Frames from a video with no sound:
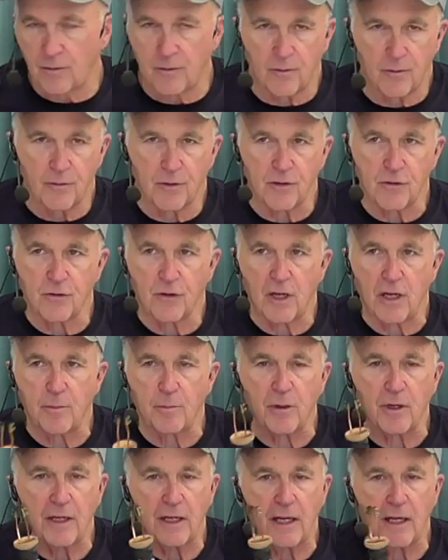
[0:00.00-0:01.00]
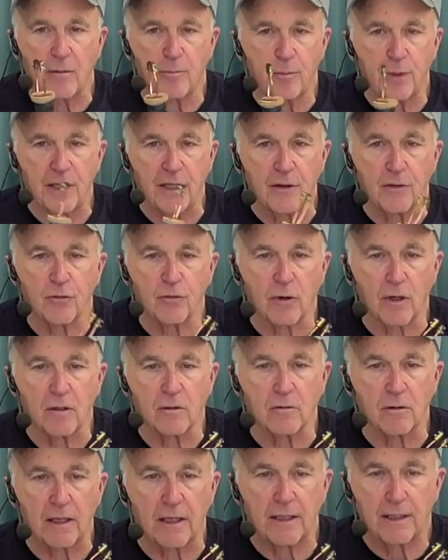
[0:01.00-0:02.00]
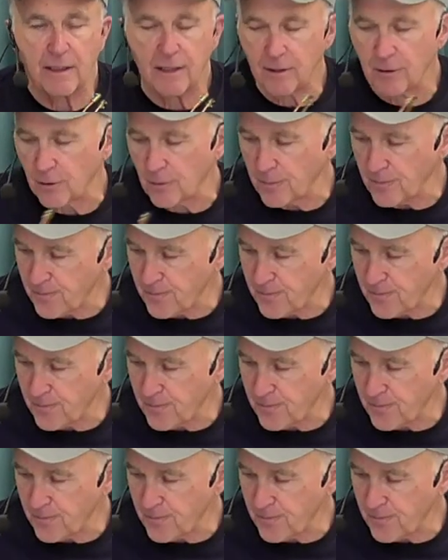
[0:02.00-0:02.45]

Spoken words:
this type of handpiece right here.